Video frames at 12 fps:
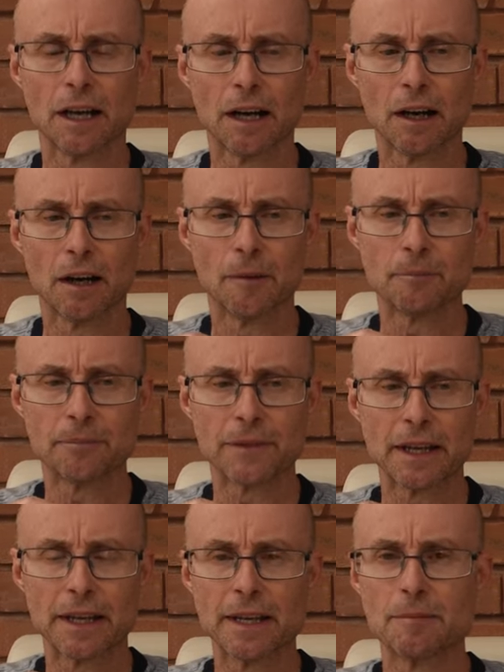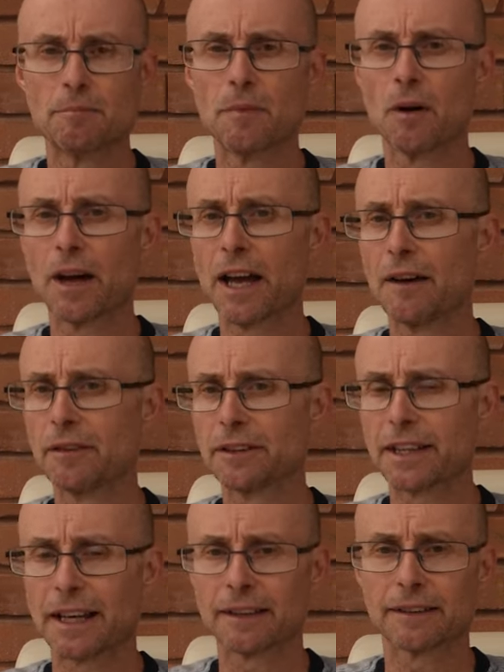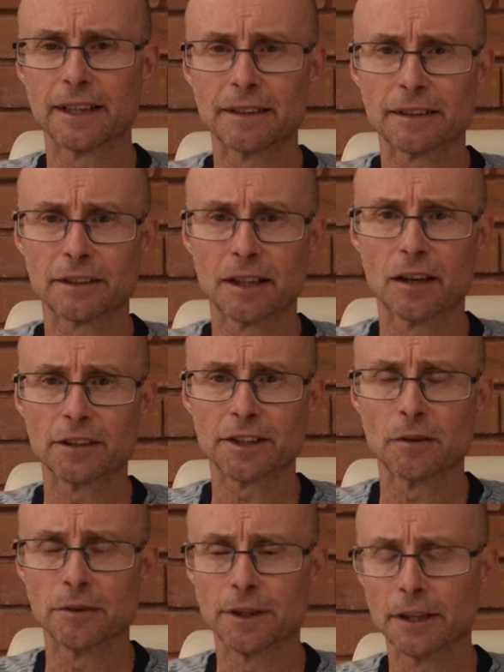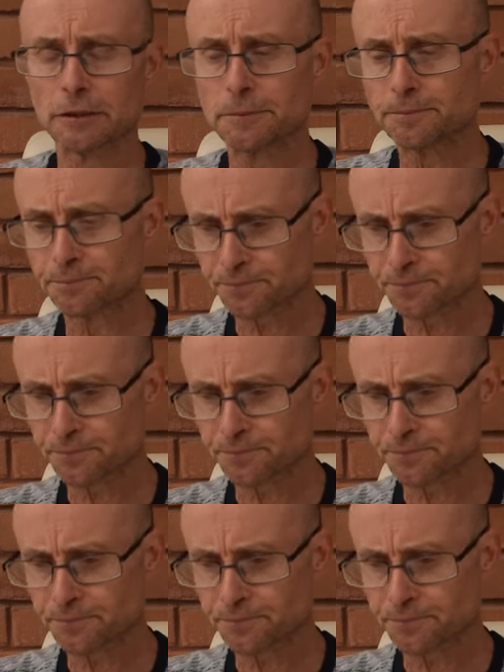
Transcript: It might have a stack sensor, I don't know.